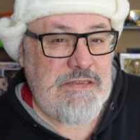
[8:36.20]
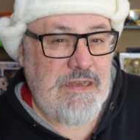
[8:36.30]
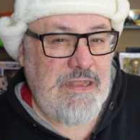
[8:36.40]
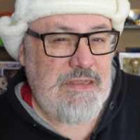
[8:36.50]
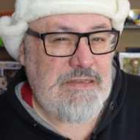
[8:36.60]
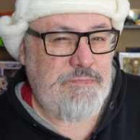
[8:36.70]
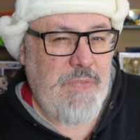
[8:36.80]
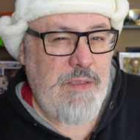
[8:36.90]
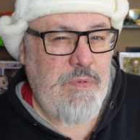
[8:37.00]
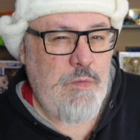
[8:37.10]
I think this
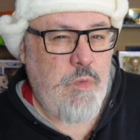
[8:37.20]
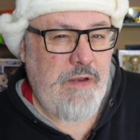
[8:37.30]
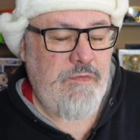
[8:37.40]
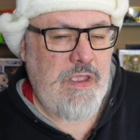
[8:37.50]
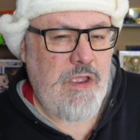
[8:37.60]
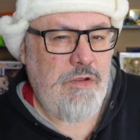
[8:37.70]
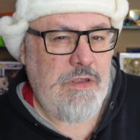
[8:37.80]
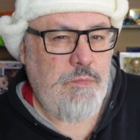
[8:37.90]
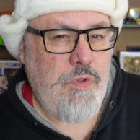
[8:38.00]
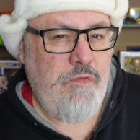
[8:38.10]
may be one of the
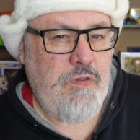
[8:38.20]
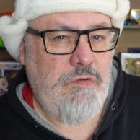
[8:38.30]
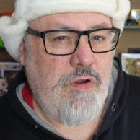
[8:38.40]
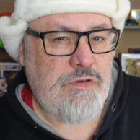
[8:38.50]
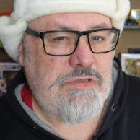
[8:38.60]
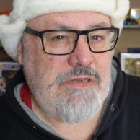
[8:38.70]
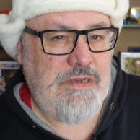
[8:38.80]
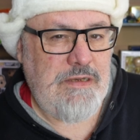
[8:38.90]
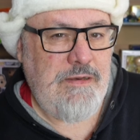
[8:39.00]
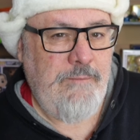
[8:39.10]
only movie roles she
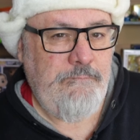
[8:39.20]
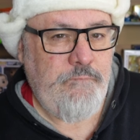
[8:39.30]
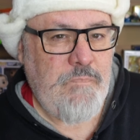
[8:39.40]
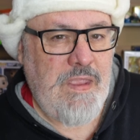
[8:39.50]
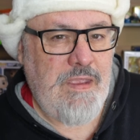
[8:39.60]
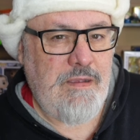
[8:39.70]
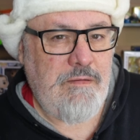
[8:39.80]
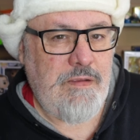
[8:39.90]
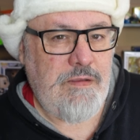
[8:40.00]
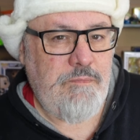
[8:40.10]
did.
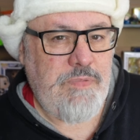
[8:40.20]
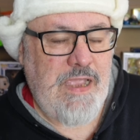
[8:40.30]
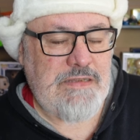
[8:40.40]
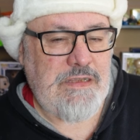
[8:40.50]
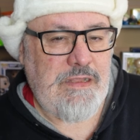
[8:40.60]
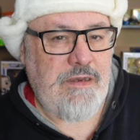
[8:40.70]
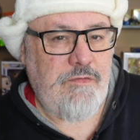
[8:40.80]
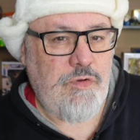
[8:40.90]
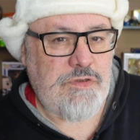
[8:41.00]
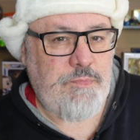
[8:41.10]
Uh, Cass Elliot,
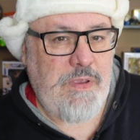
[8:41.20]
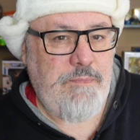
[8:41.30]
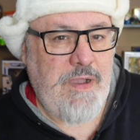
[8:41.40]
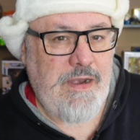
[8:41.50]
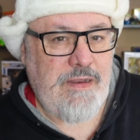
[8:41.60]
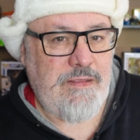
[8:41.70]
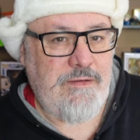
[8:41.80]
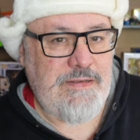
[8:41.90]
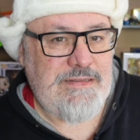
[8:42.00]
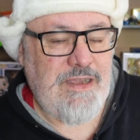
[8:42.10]
of course, being part of
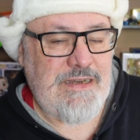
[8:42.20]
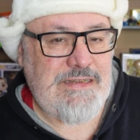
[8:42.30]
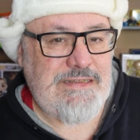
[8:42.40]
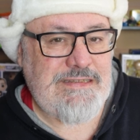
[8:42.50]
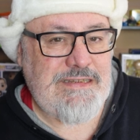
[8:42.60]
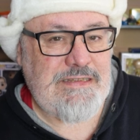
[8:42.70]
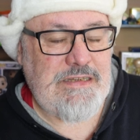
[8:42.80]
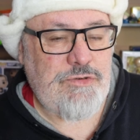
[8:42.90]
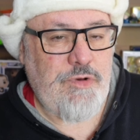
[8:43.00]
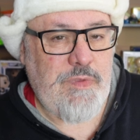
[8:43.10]
the
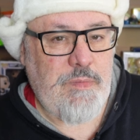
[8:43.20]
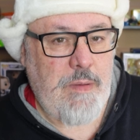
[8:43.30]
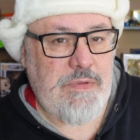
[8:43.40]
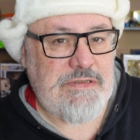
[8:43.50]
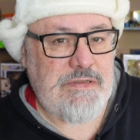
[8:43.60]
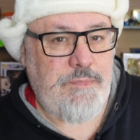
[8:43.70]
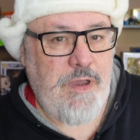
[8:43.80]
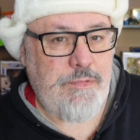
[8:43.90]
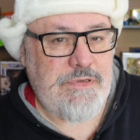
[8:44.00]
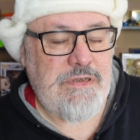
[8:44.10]
1960s group, The Mamas and the
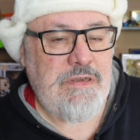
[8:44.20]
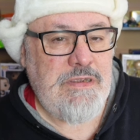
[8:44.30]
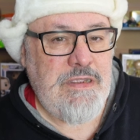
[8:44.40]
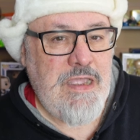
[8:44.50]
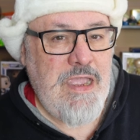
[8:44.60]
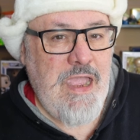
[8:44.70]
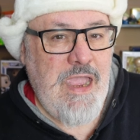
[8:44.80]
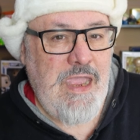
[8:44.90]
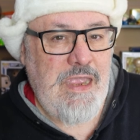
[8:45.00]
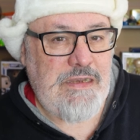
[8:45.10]
Papas.
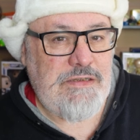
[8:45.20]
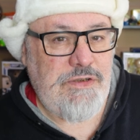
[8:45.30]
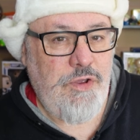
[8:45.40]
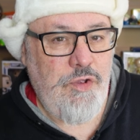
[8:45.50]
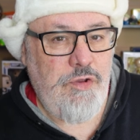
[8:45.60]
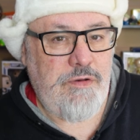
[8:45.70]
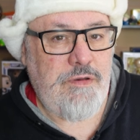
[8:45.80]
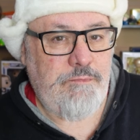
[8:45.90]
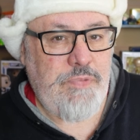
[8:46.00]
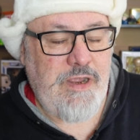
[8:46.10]
And her
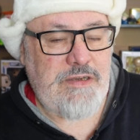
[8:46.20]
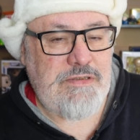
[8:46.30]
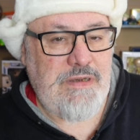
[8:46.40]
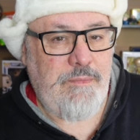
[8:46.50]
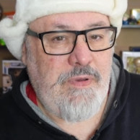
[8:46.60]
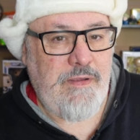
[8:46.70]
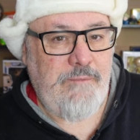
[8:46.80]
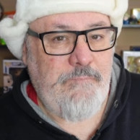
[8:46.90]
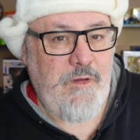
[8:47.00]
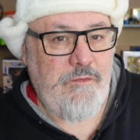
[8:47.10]
production number
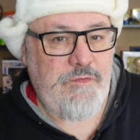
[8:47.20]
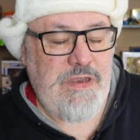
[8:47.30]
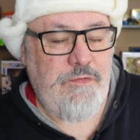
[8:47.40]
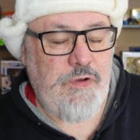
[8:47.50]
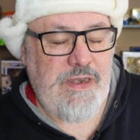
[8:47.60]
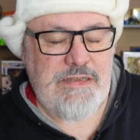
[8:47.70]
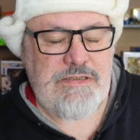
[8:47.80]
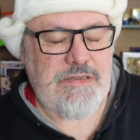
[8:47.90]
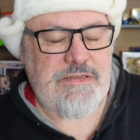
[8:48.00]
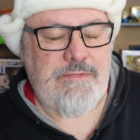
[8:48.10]
of Different is
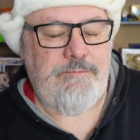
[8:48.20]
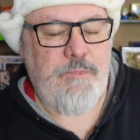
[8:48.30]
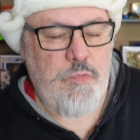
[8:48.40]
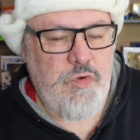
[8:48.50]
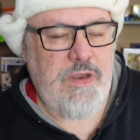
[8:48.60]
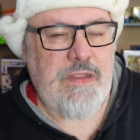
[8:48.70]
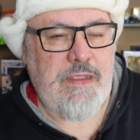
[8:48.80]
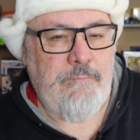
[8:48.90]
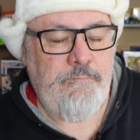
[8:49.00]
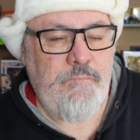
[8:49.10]
just
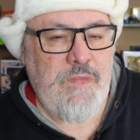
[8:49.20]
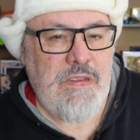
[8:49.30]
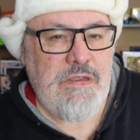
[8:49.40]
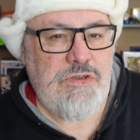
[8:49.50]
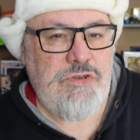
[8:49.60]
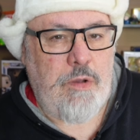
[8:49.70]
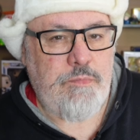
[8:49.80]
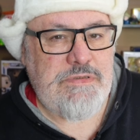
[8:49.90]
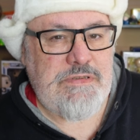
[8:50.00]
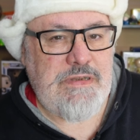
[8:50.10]
really
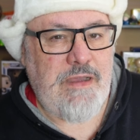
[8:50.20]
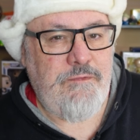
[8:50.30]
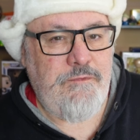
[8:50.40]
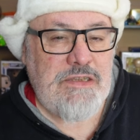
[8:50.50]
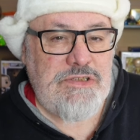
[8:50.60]
top stuff.